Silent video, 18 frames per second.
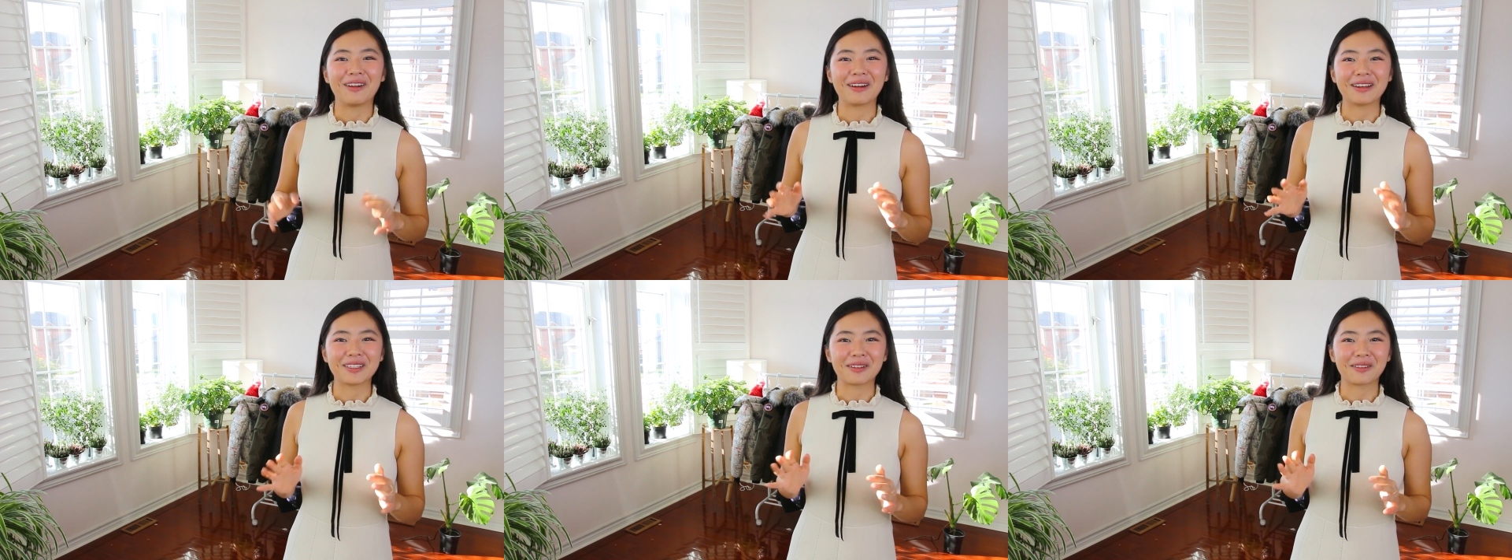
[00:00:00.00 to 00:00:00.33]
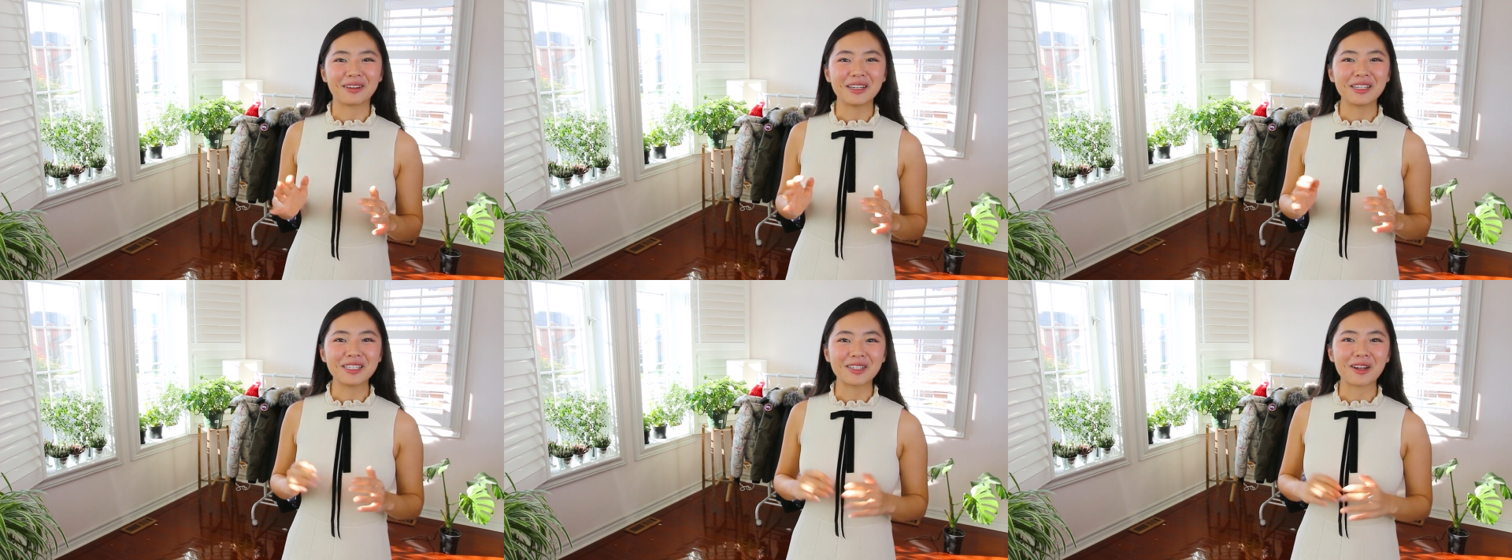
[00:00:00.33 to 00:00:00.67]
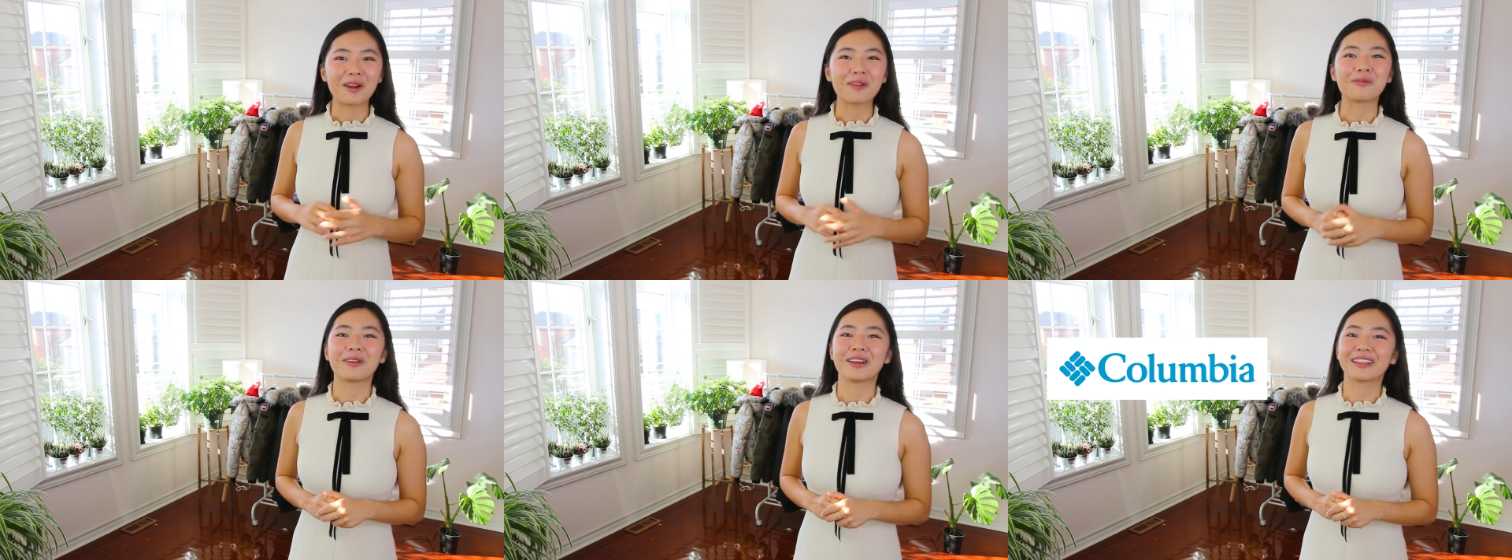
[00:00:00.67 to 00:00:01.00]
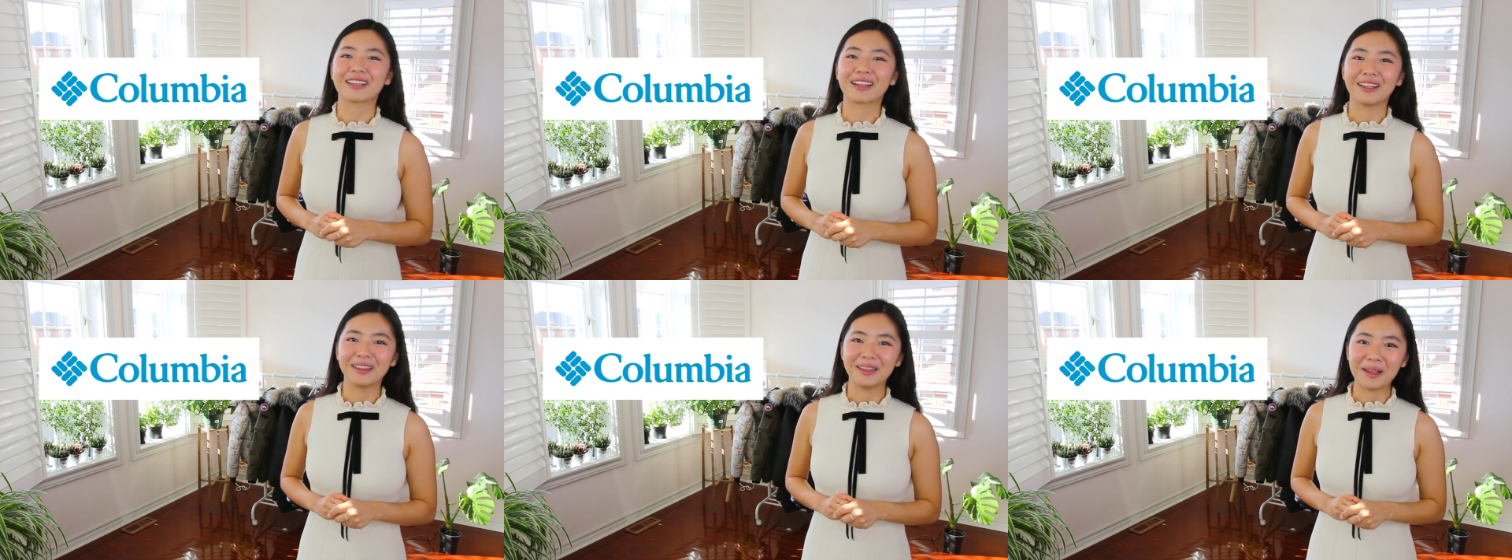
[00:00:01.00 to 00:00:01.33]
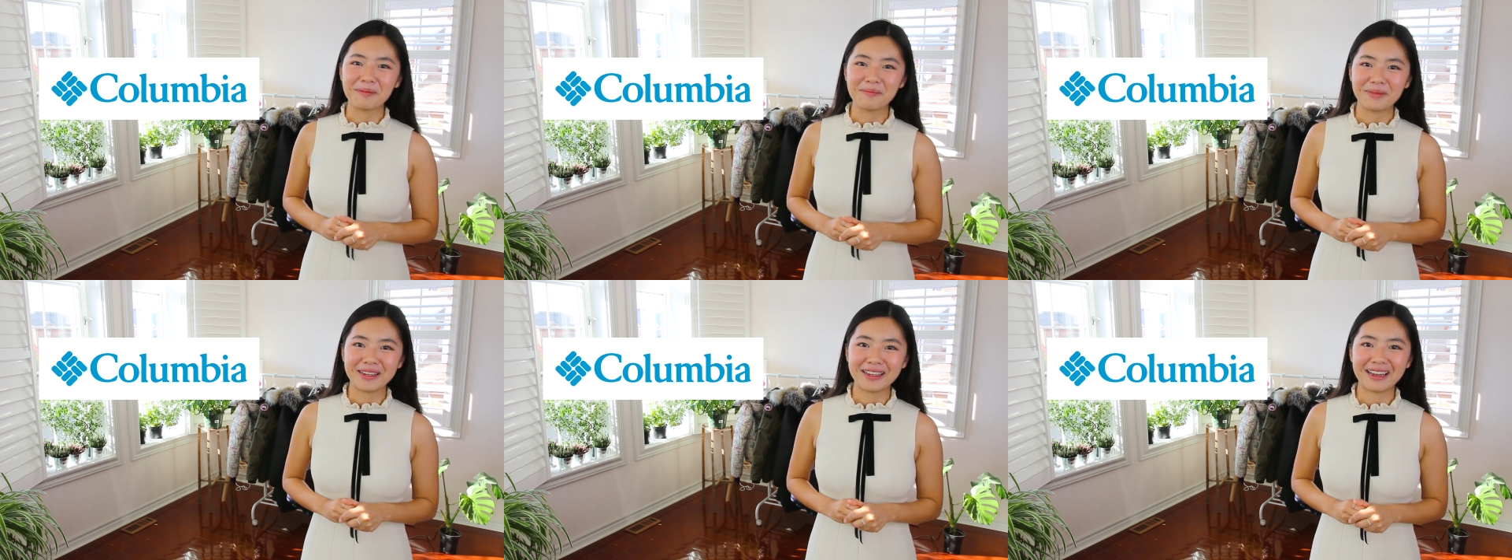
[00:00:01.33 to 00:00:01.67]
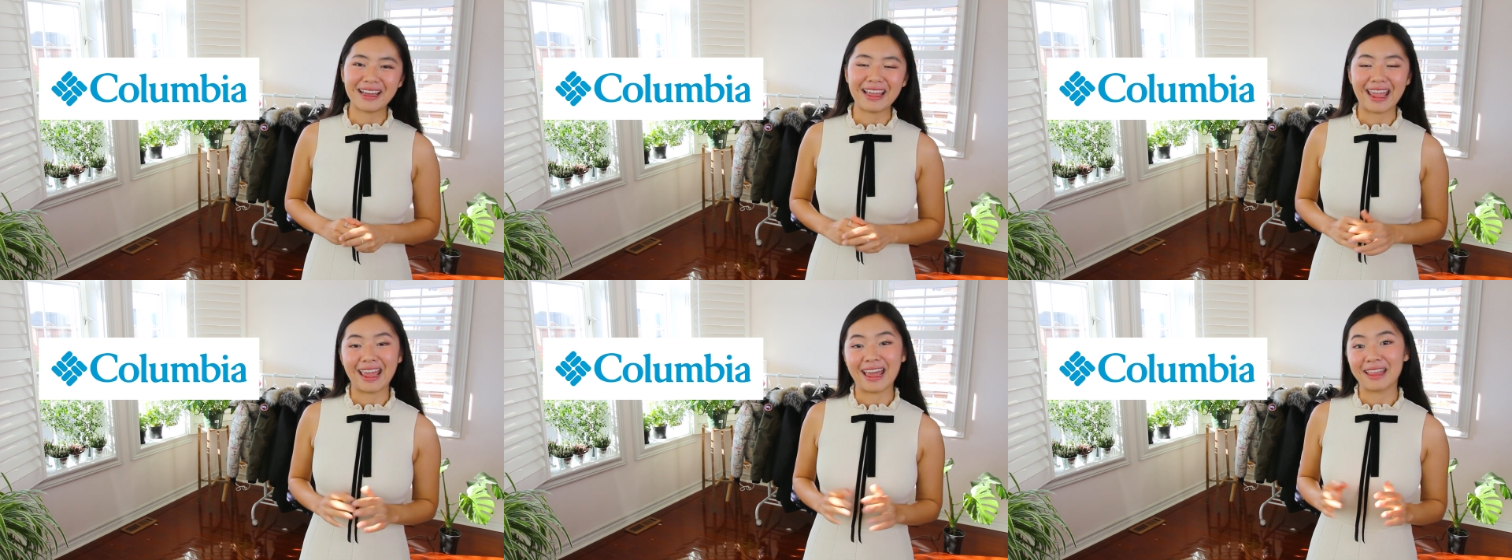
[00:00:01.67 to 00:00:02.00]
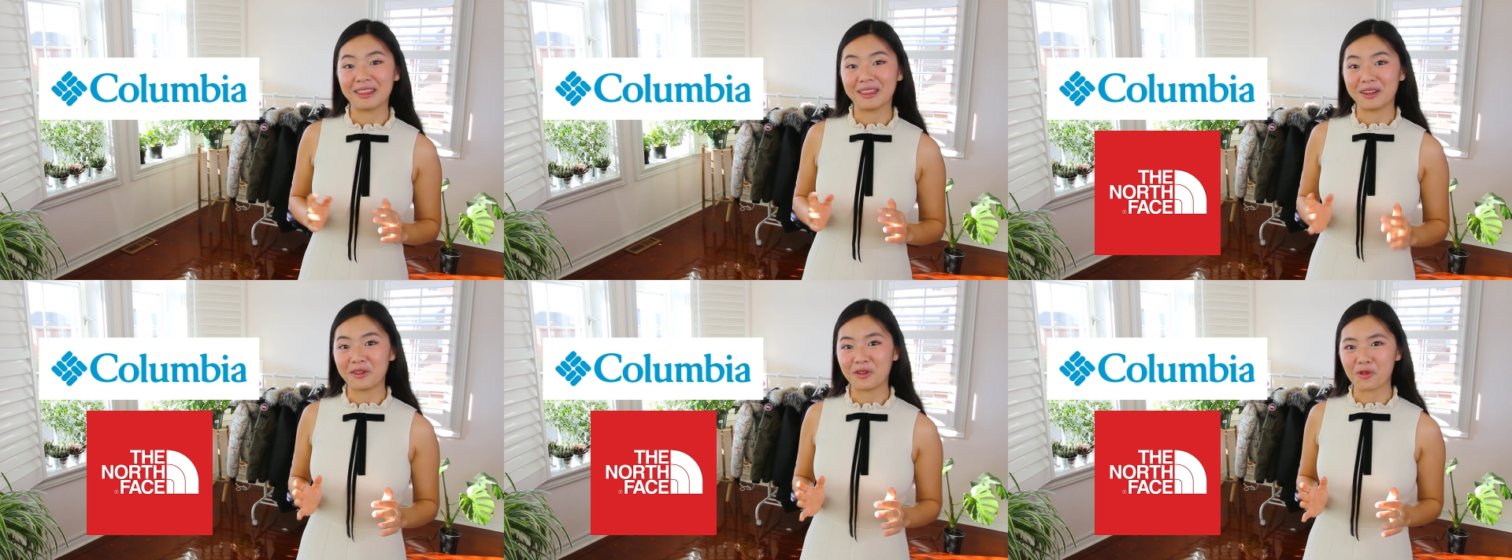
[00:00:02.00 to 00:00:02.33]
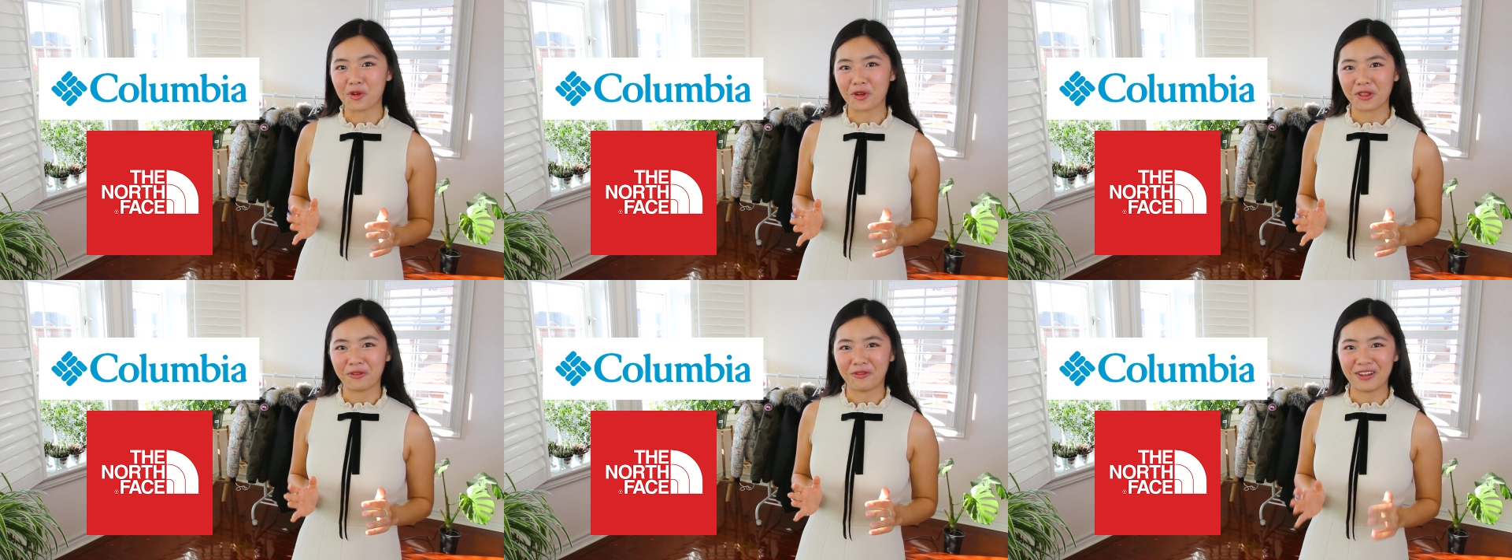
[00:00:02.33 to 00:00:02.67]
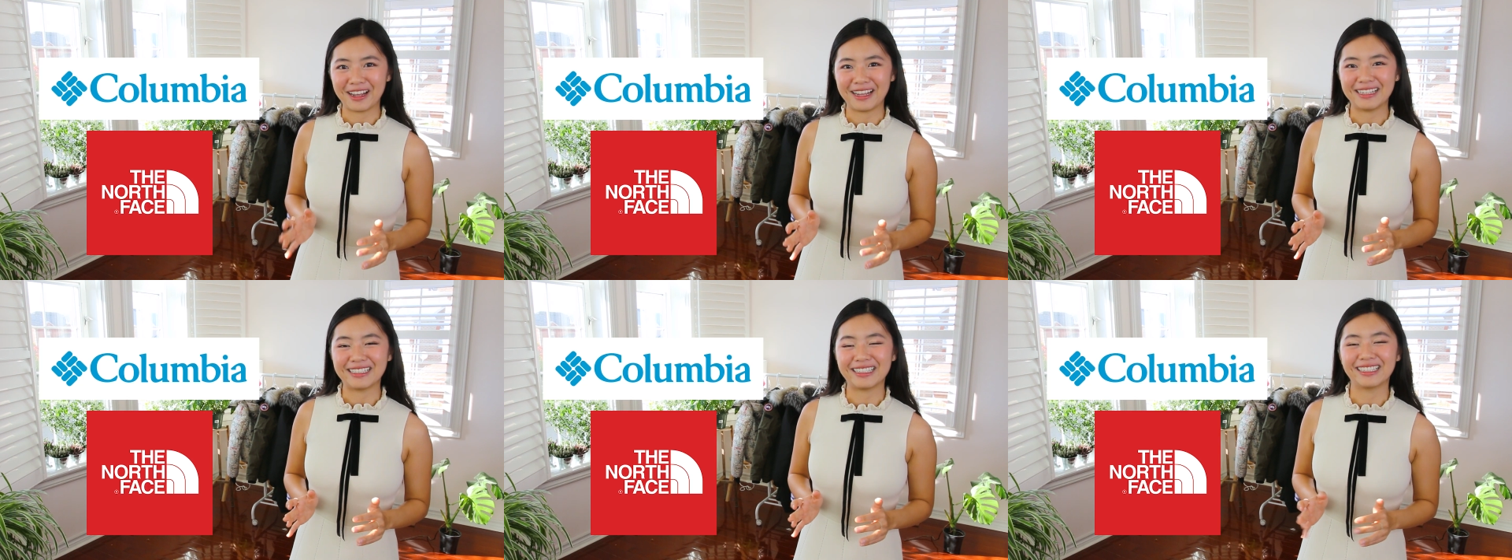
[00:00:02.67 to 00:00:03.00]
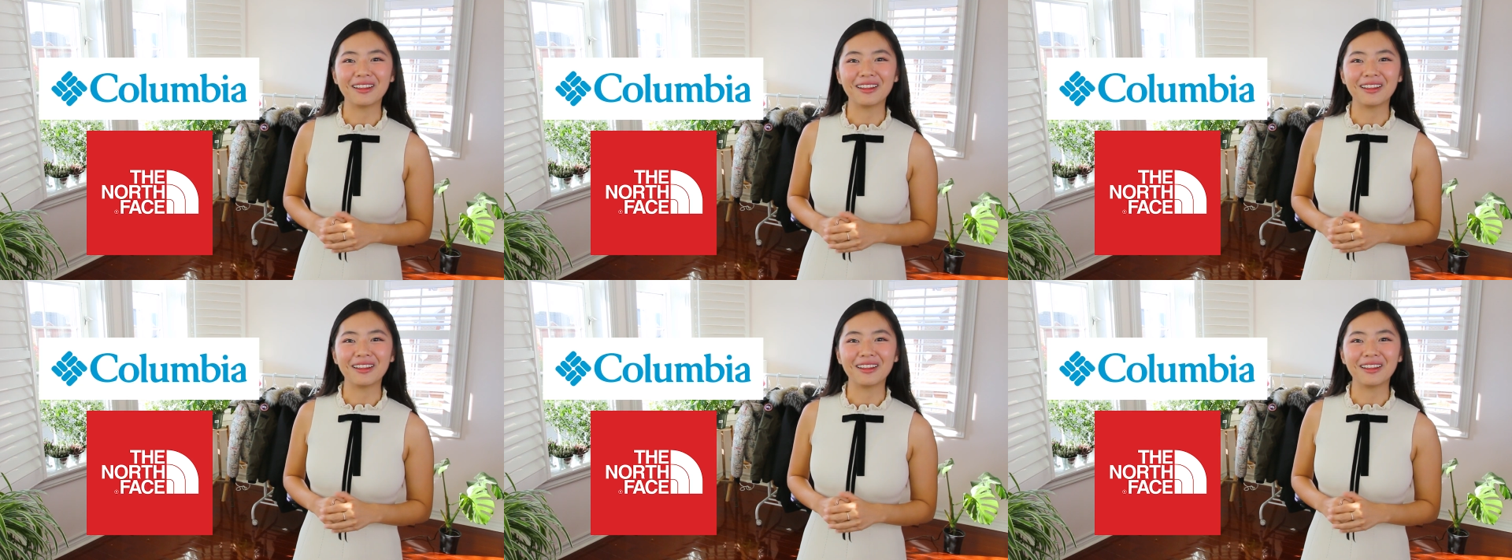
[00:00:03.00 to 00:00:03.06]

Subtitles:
All right, so we're going to start with Columbia and the North Face.